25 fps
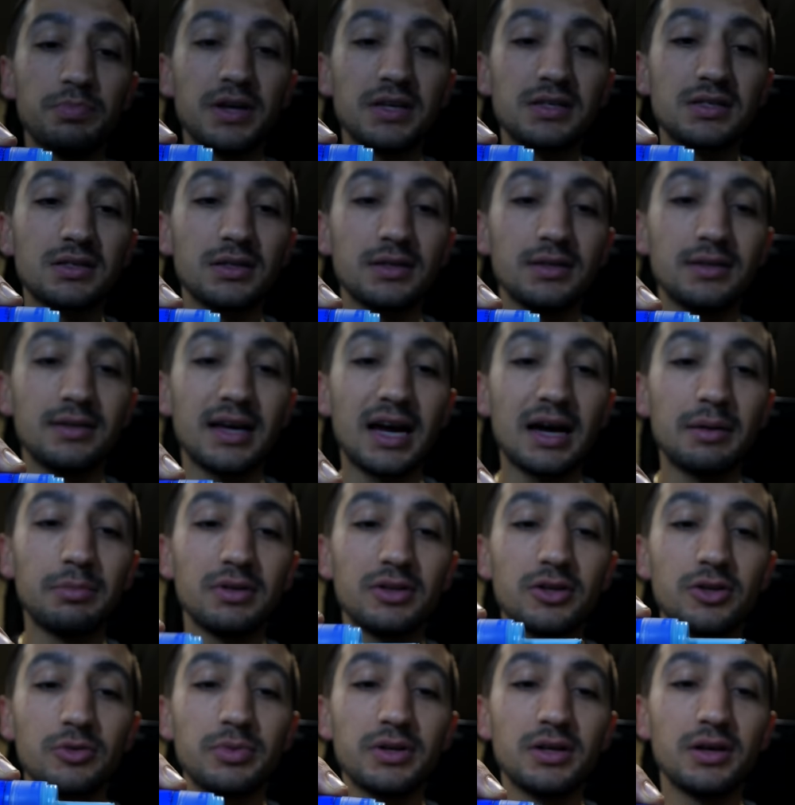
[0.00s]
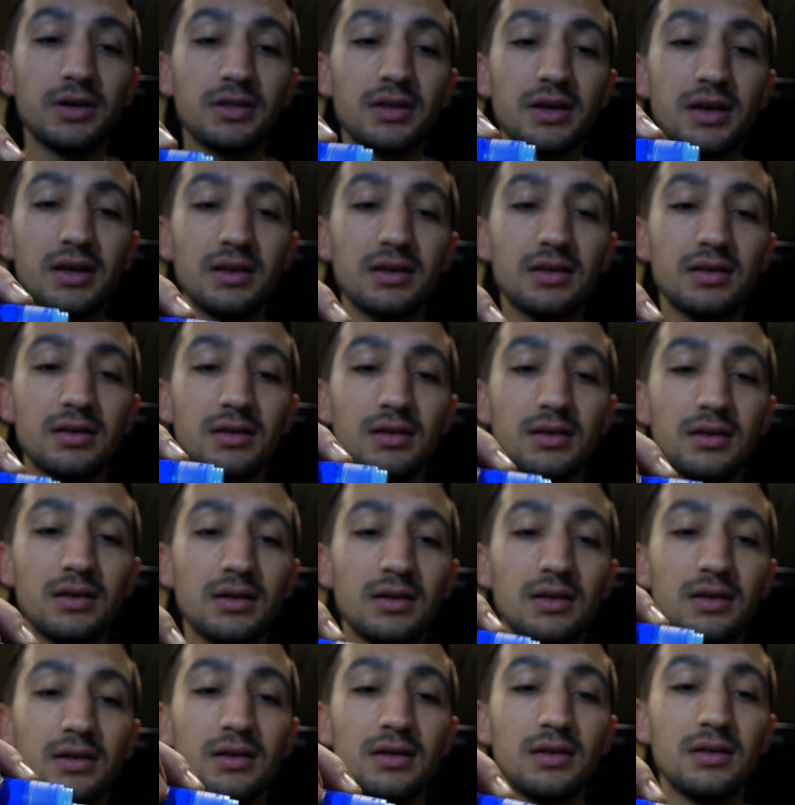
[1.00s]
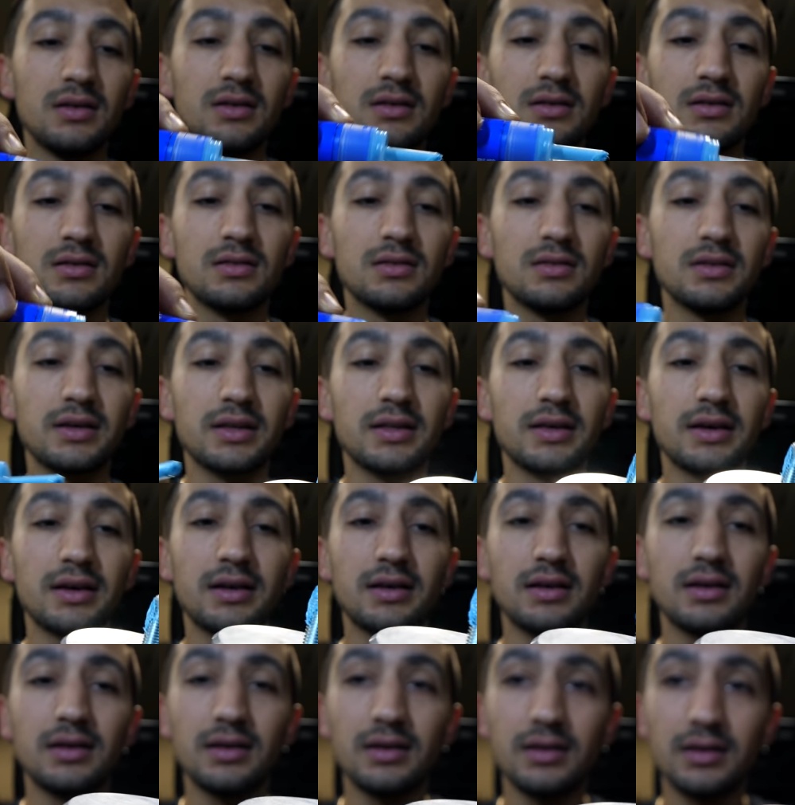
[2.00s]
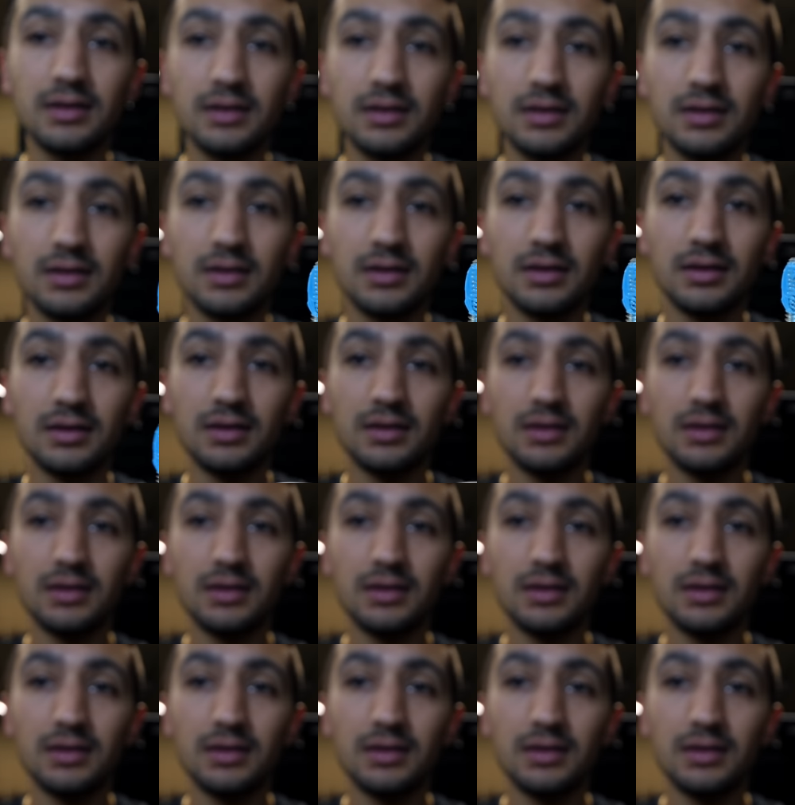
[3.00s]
both the upper and lower threads of the mount to ensure that any engine